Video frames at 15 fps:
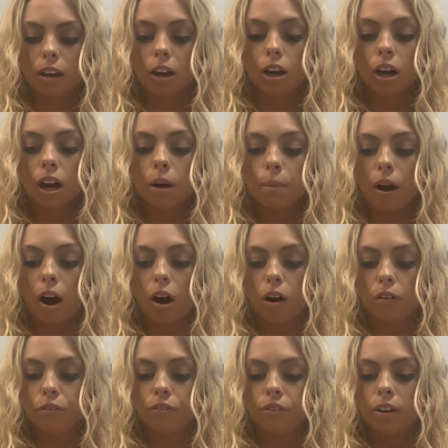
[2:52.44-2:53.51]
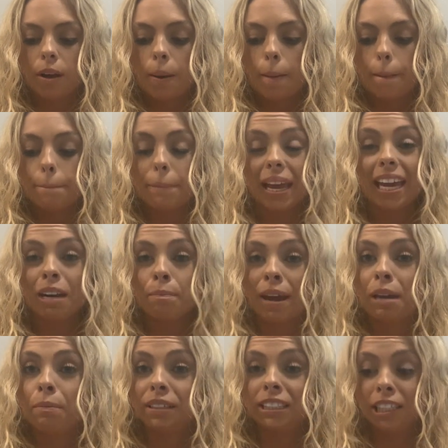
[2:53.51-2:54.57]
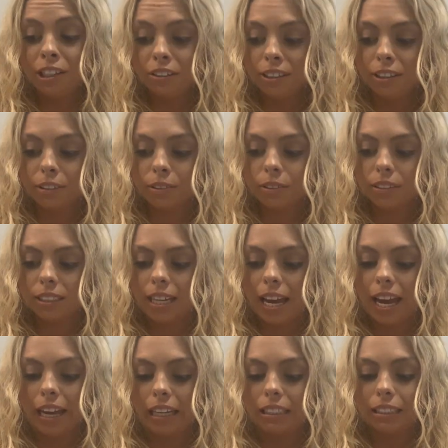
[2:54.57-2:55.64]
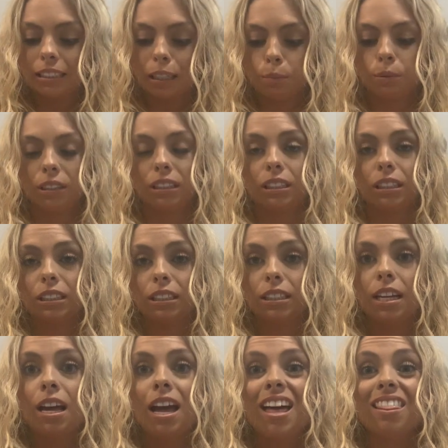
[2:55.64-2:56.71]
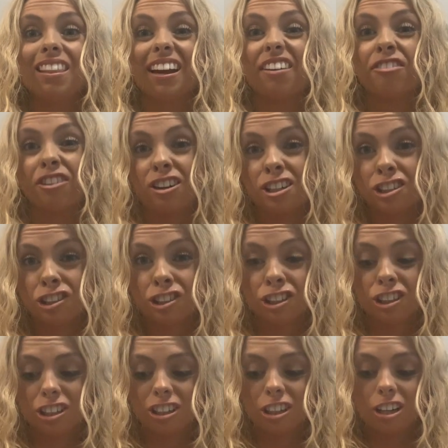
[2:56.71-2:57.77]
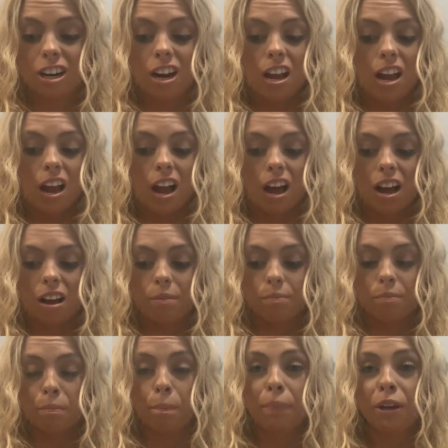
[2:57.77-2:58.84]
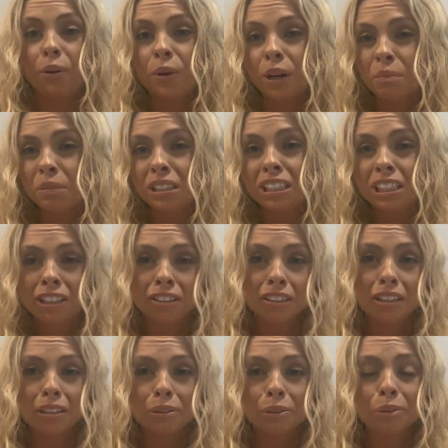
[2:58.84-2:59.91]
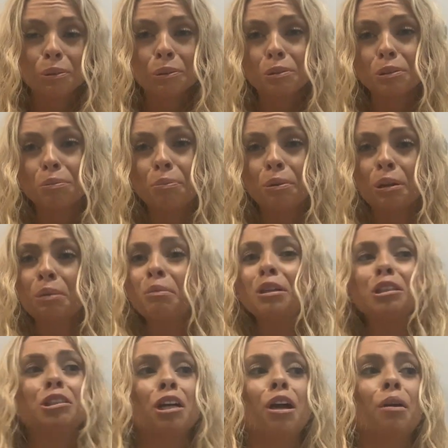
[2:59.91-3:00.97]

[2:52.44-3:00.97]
come off man-made materials and substances like furniture, building materials, pretty much so